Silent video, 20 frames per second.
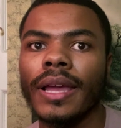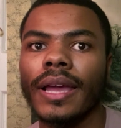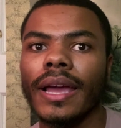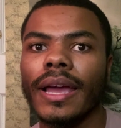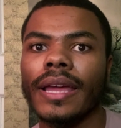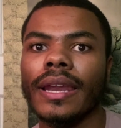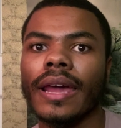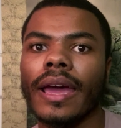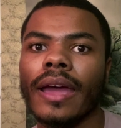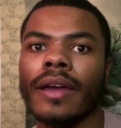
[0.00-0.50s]

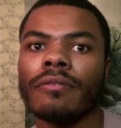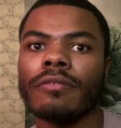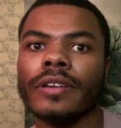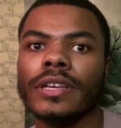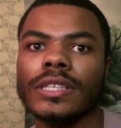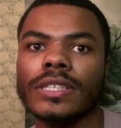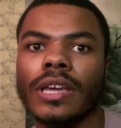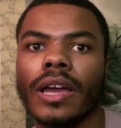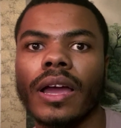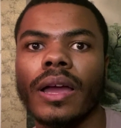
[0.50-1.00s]
and every
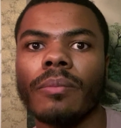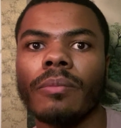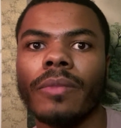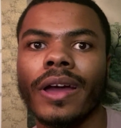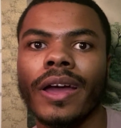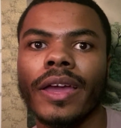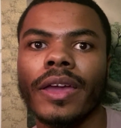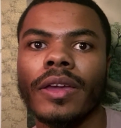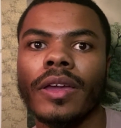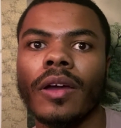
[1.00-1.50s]
time
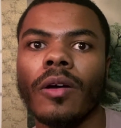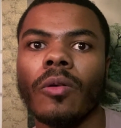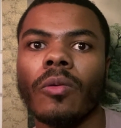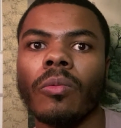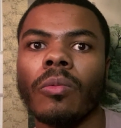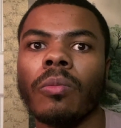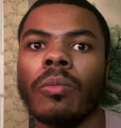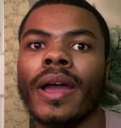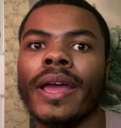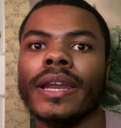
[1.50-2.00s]
I
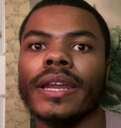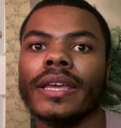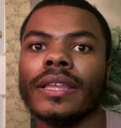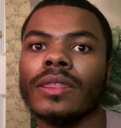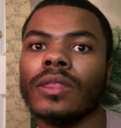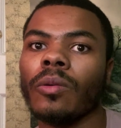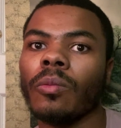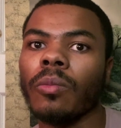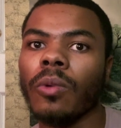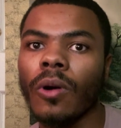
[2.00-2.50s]
went in
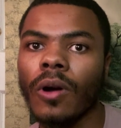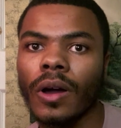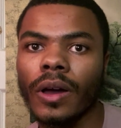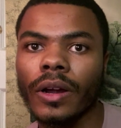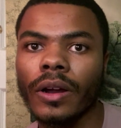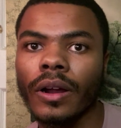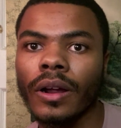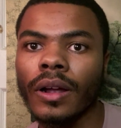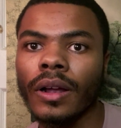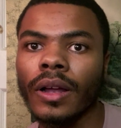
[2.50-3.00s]
the
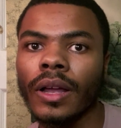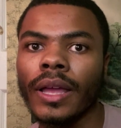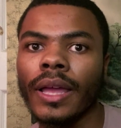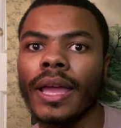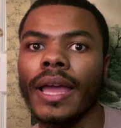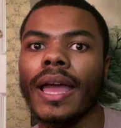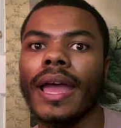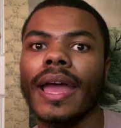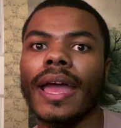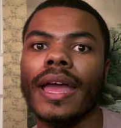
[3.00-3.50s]
water
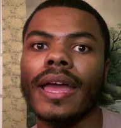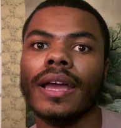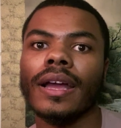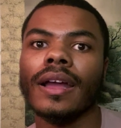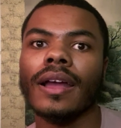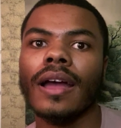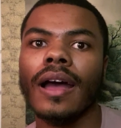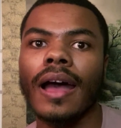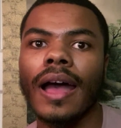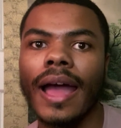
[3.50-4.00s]

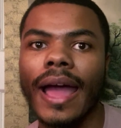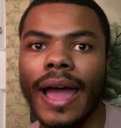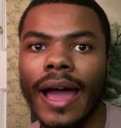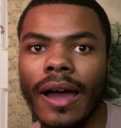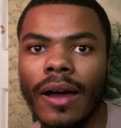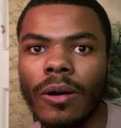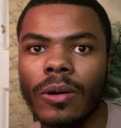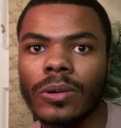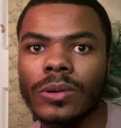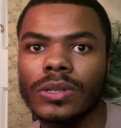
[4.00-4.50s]
and got
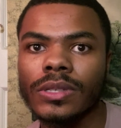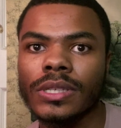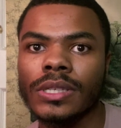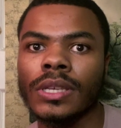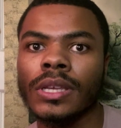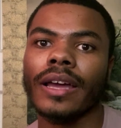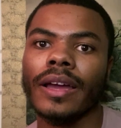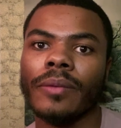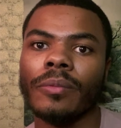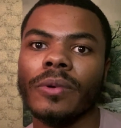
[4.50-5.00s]
out,
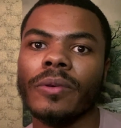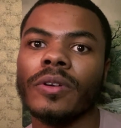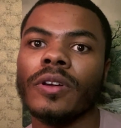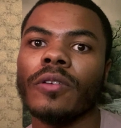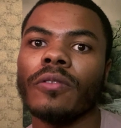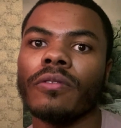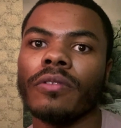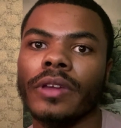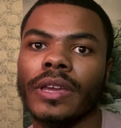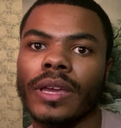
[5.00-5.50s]
I would
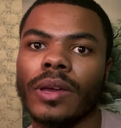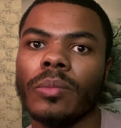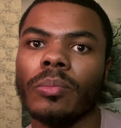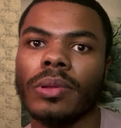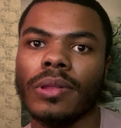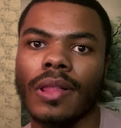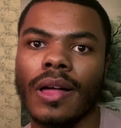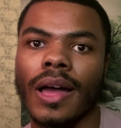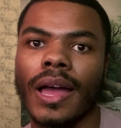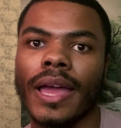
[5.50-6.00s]

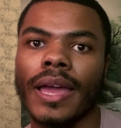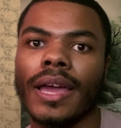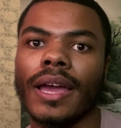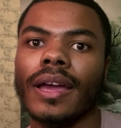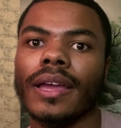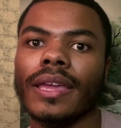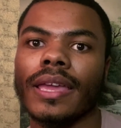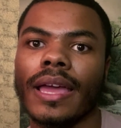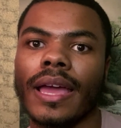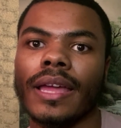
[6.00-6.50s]
reapply
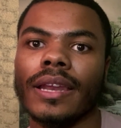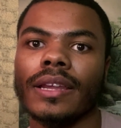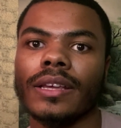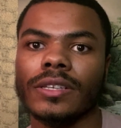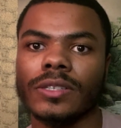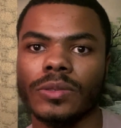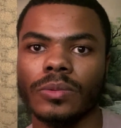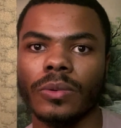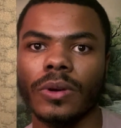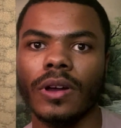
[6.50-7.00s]
again
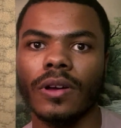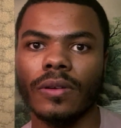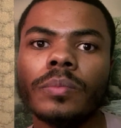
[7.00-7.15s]
as well.